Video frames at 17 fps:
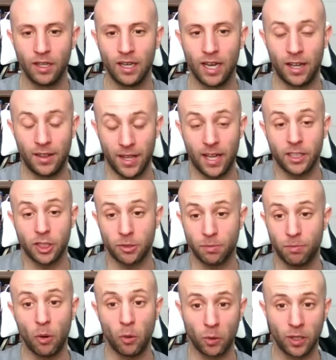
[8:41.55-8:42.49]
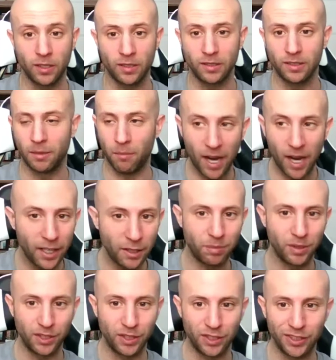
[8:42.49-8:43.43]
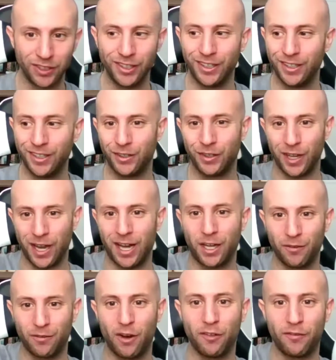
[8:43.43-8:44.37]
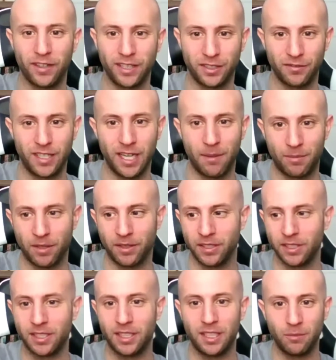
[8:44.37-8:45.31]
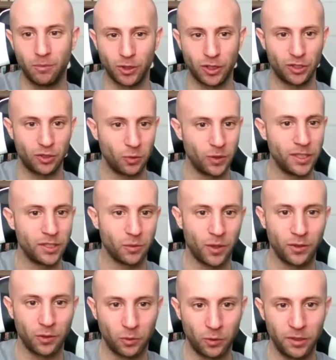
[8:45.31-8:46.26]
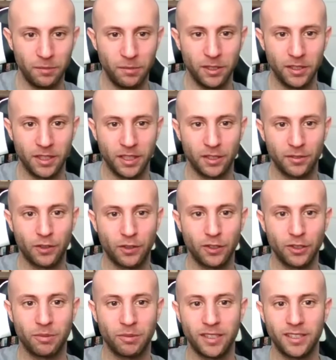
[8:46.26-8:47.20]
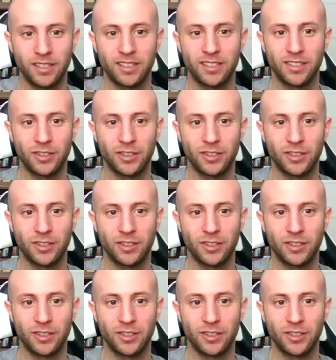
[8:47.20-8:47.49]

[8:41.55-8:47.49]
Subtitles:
And that spoke, in my opinion, to the lack of offensive depth on this team, which is the reason why they're rebuilding in the first place.